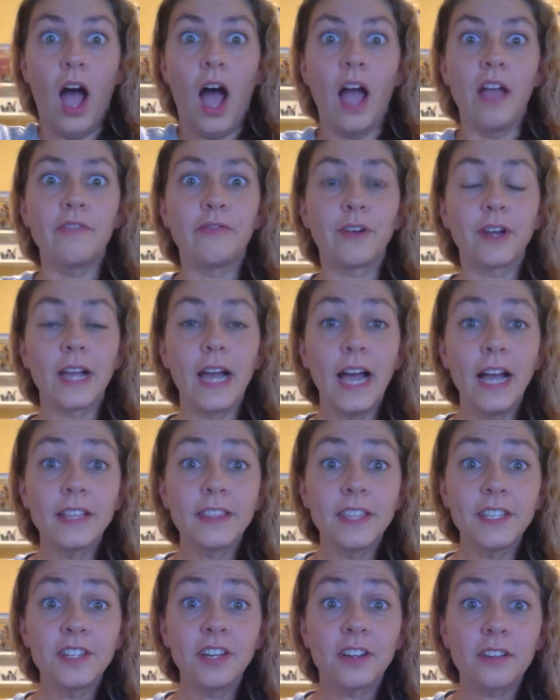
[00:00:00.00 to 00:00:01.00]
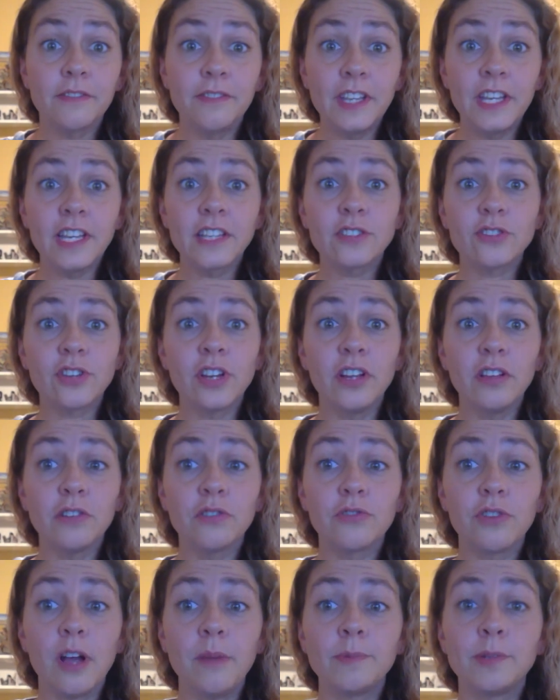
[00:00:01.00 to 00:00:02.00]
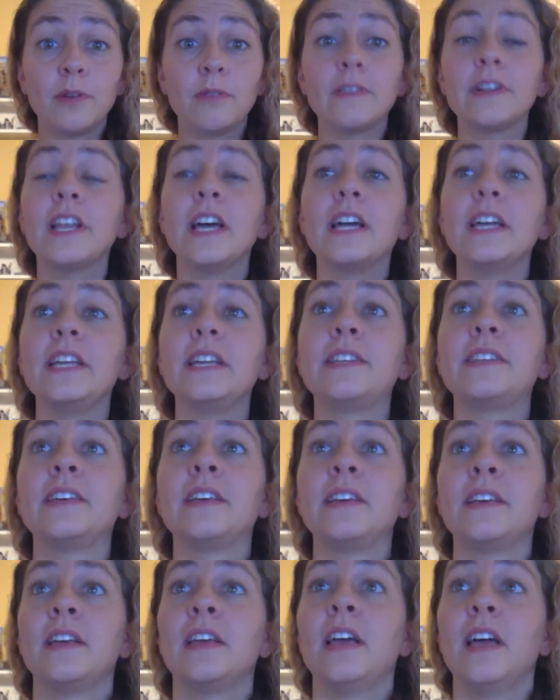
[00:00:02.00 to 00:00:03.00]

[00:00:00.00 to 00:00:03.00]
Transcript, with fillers: I forgot the Dark Phoenix trailer dropped overnight.